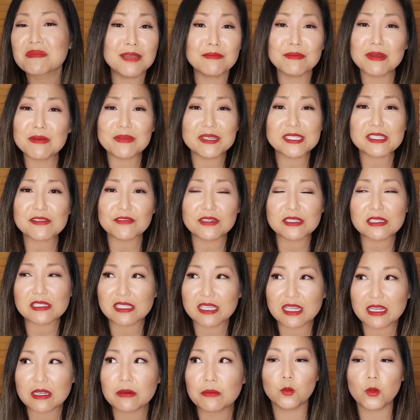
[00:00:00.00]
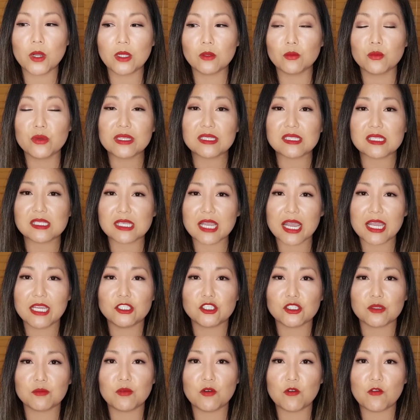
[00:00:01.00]
And my best friend said, well, with
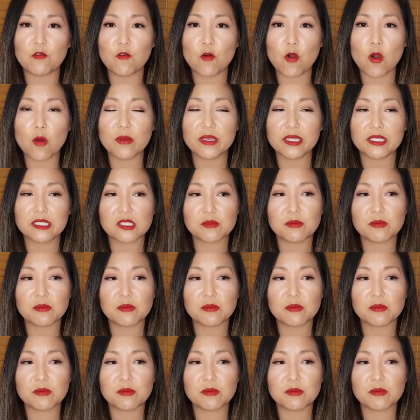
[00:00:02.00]
stage and performing,